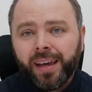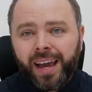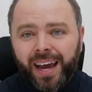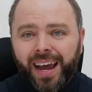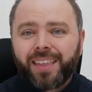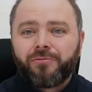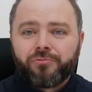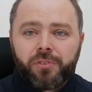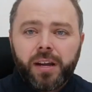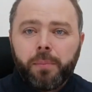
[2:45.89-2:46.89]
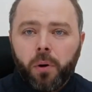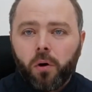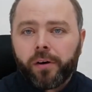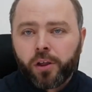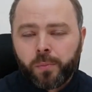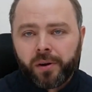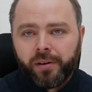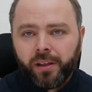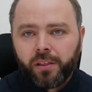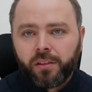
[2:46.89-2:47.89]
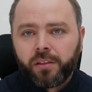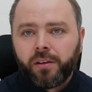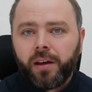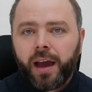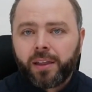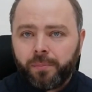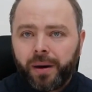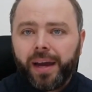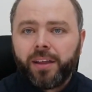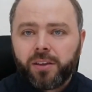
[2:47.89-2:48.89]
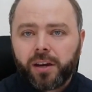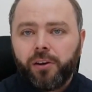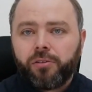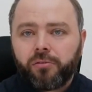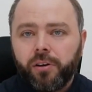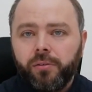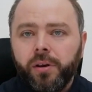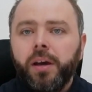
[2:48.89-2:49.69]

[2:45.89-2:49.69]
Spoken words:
And that is a really poor experience as a buyer to go through.